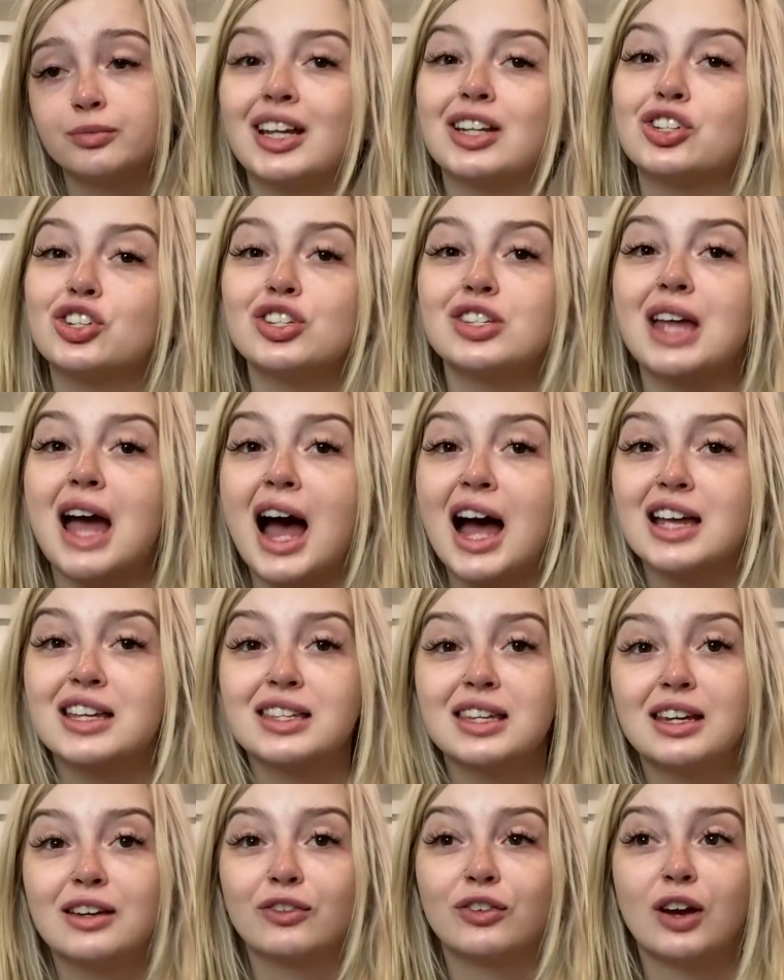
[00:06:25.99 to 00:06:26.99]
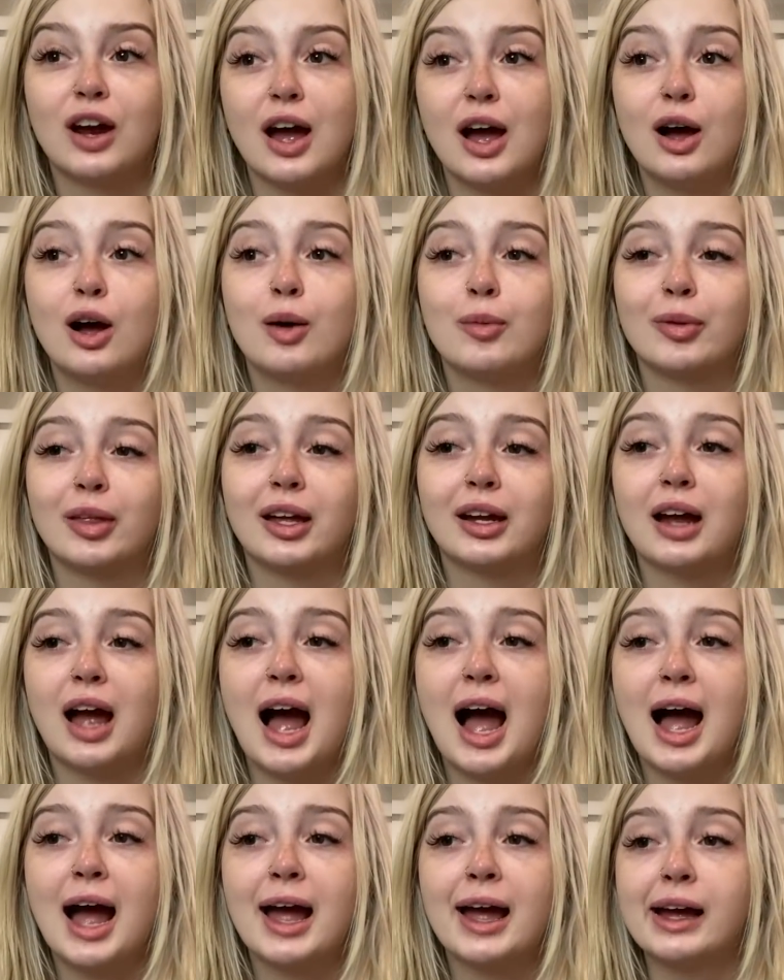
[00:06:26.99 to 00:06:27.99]
Like, just asking for help. Like,
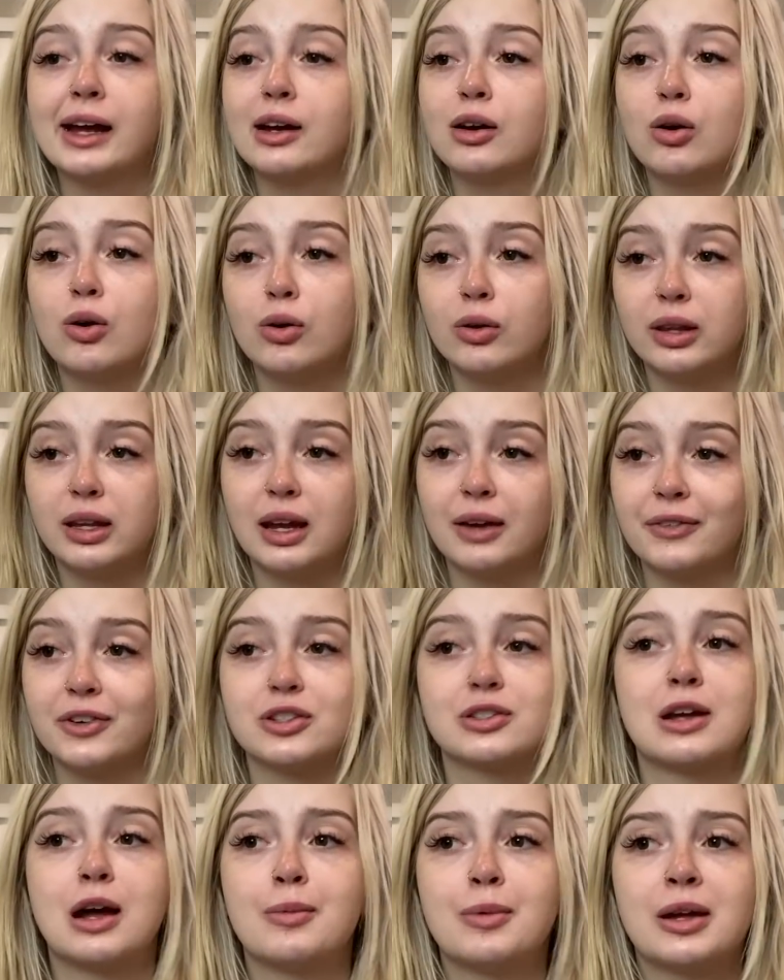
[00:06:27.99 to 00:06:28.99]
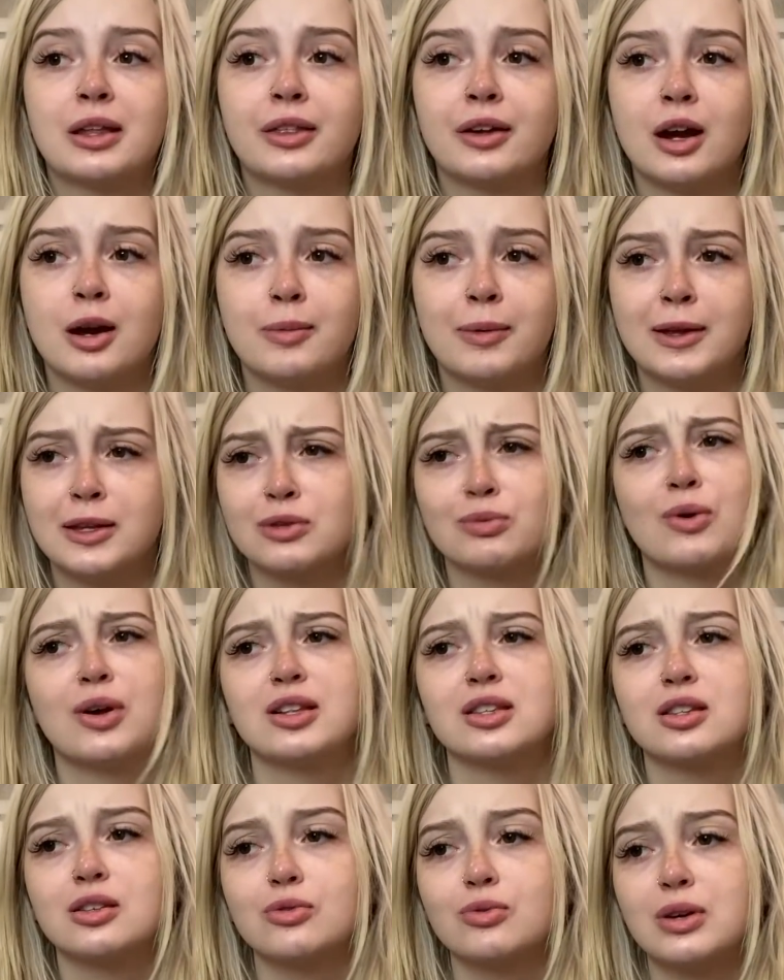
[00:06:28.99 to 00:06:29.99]
I only ever saw my therapist
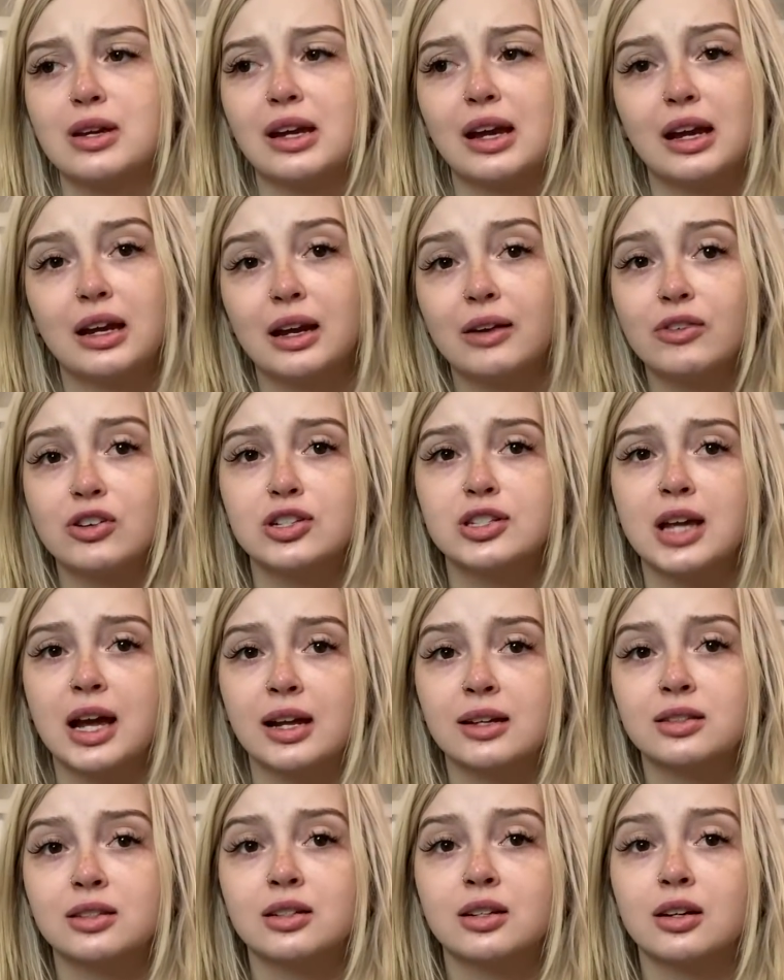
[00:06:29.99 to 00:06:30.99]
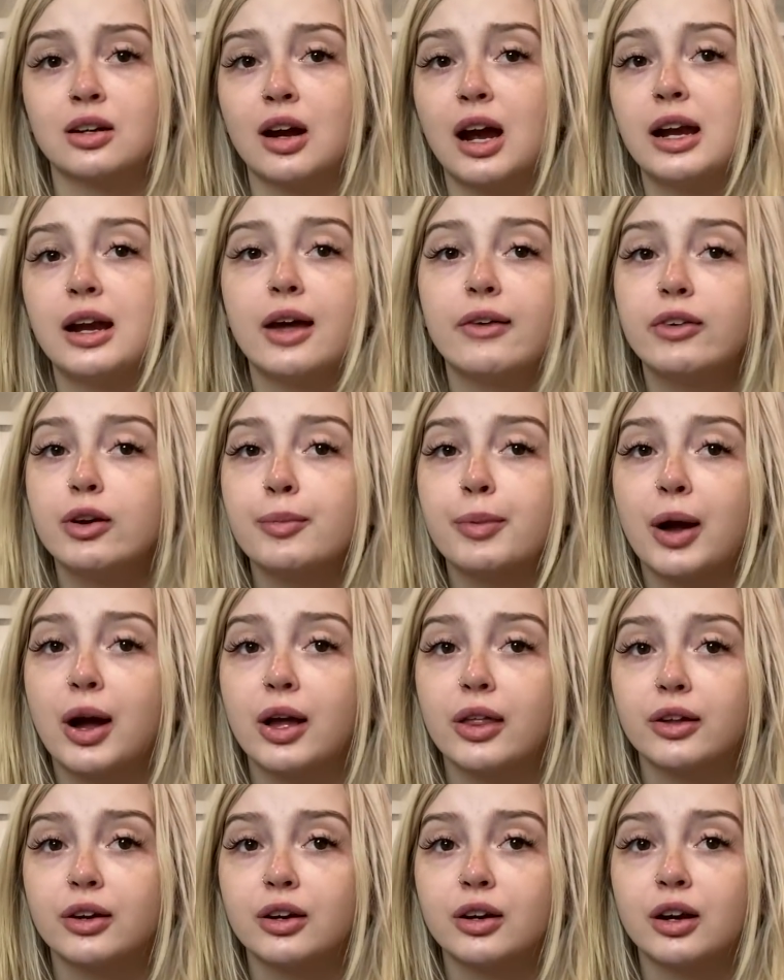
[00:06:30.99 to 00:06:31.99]
once a week. I never texted her. I never
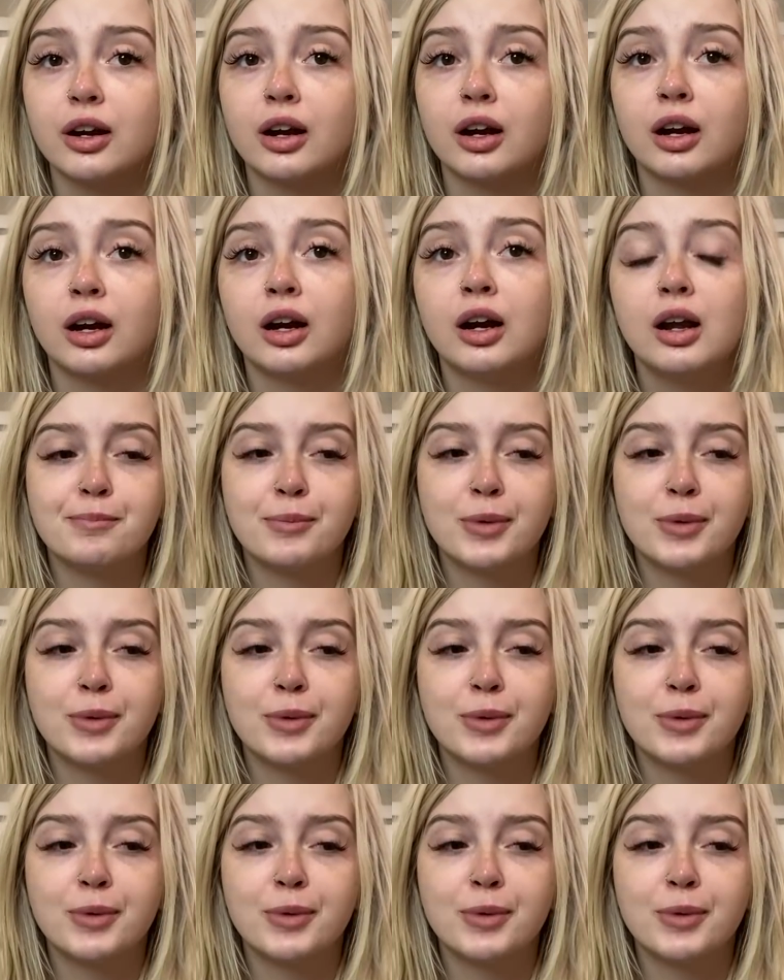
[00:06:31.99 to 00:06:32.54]
bothered her.